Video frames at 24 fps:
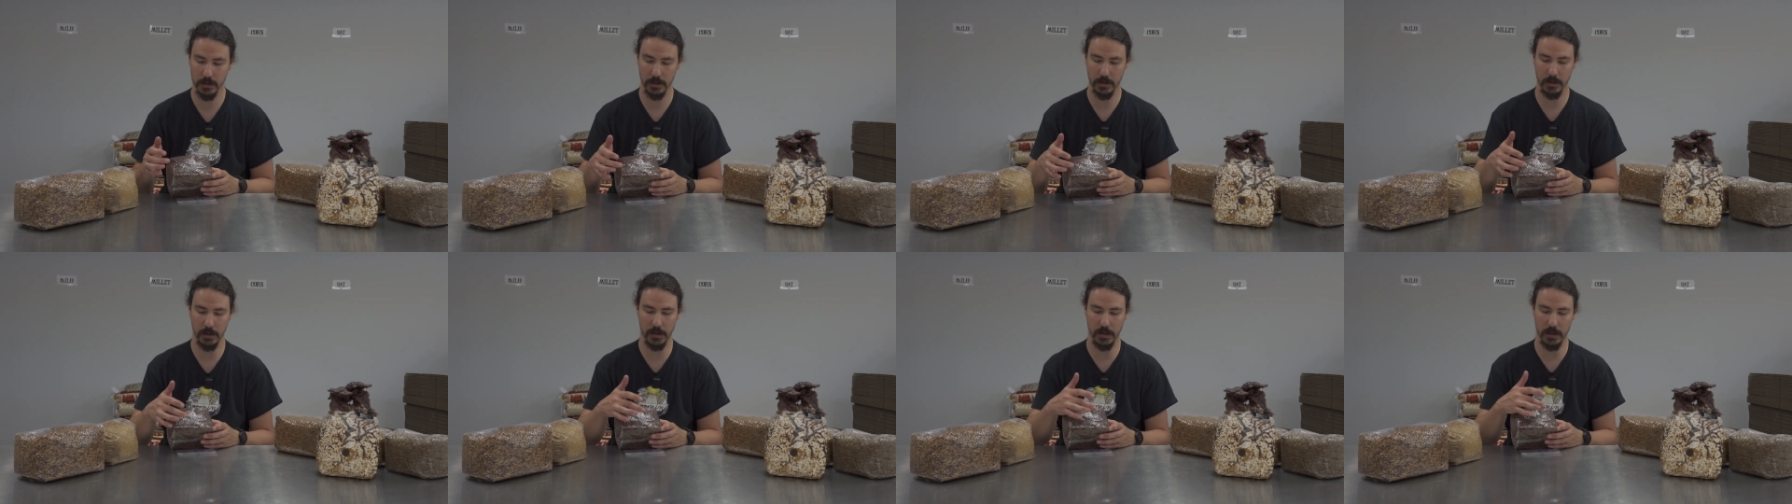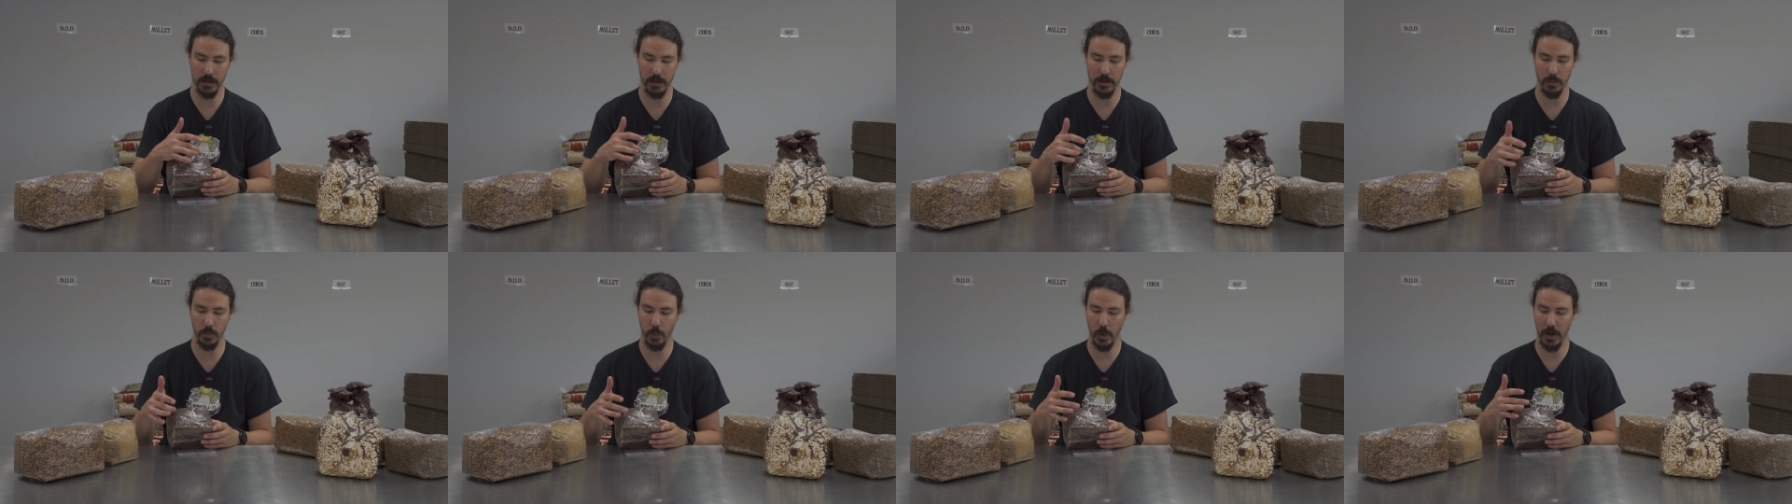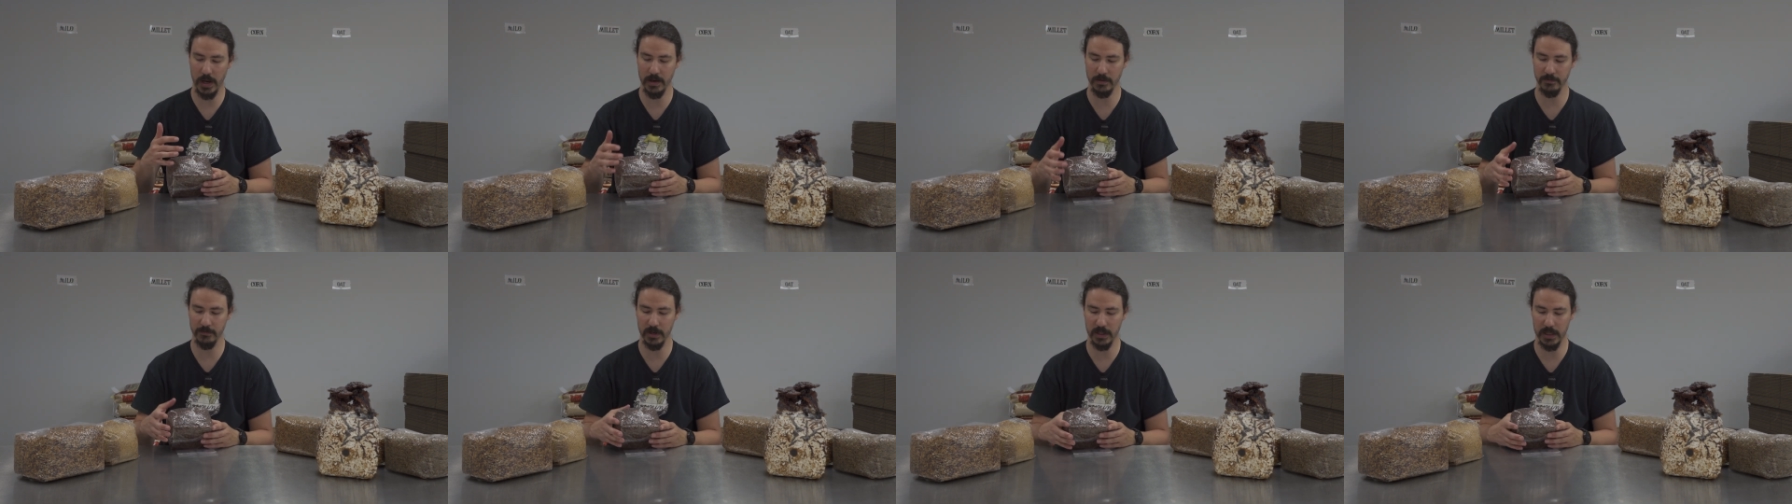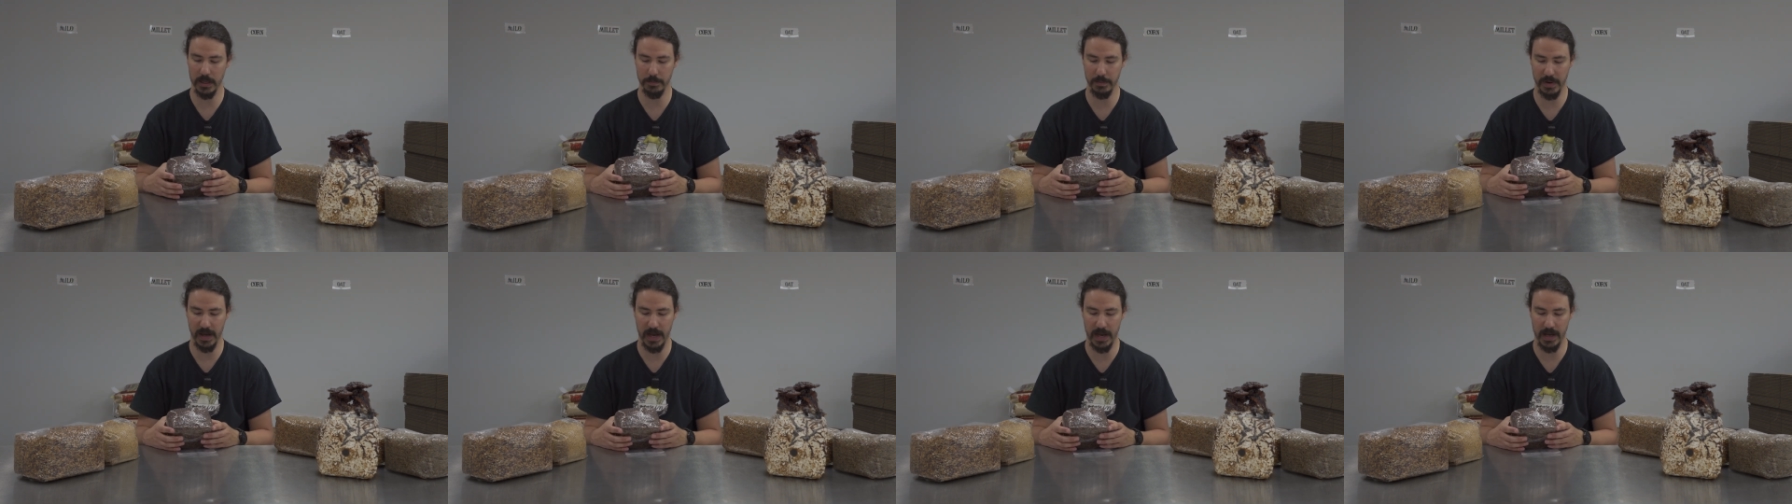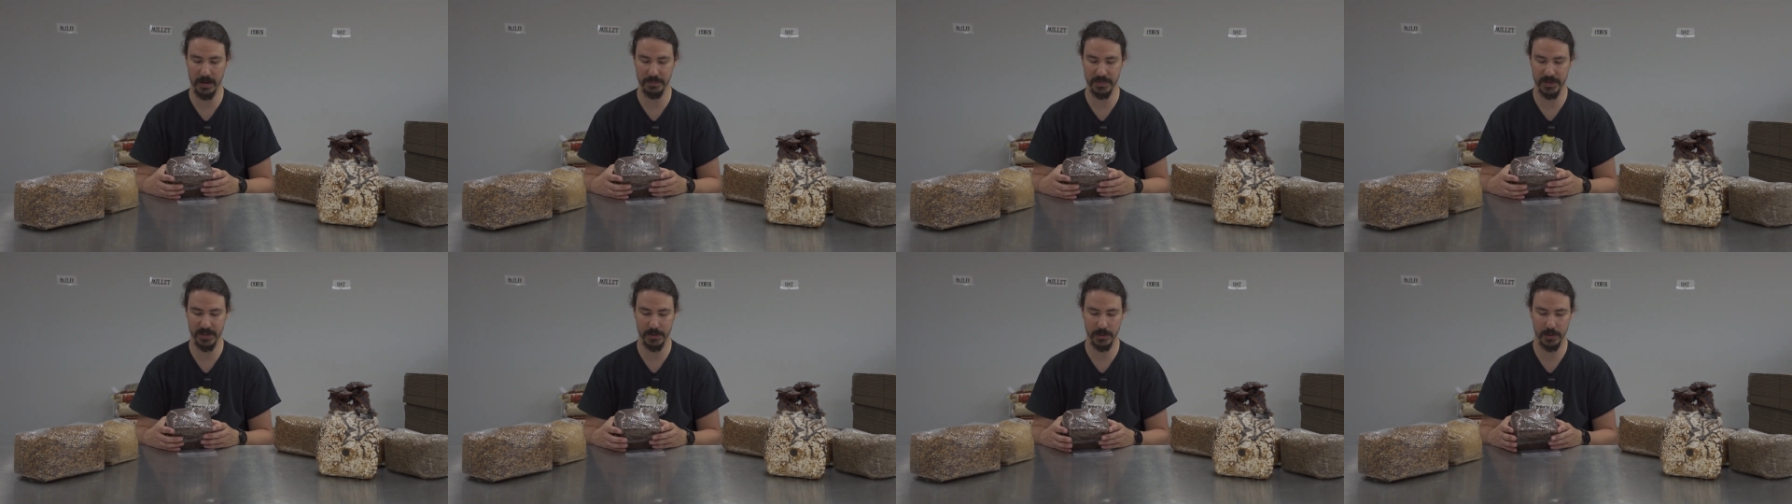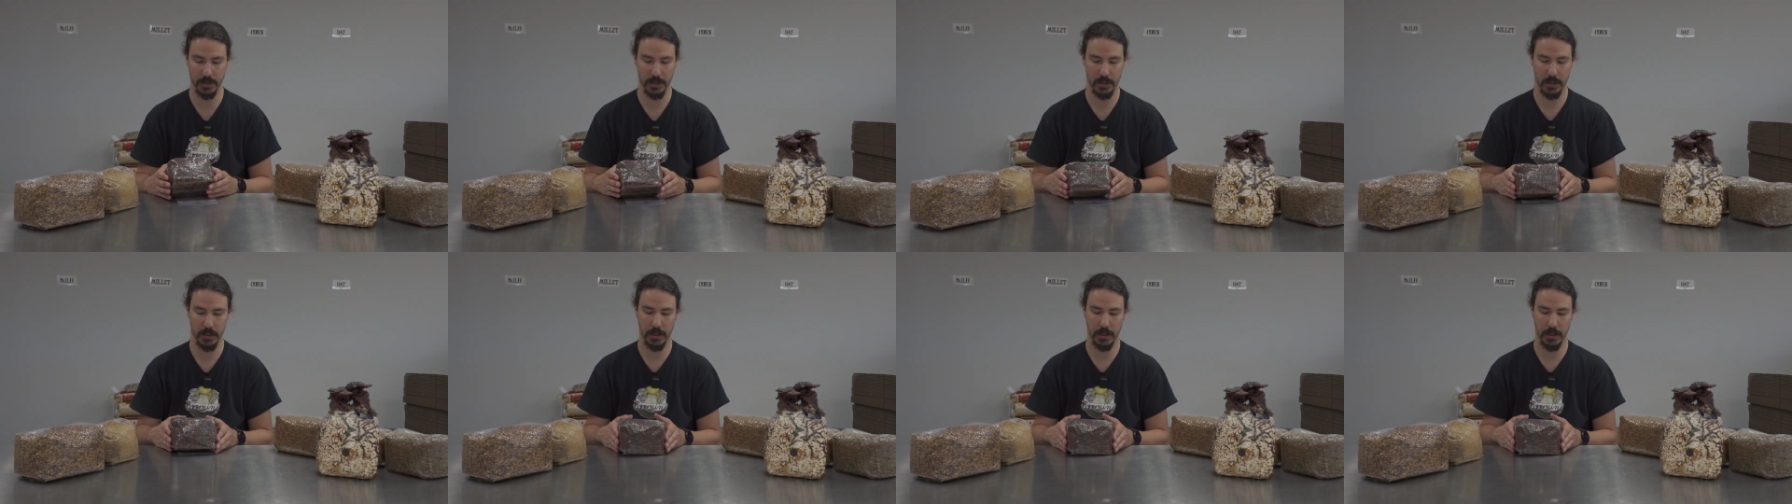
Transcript: the white really pops.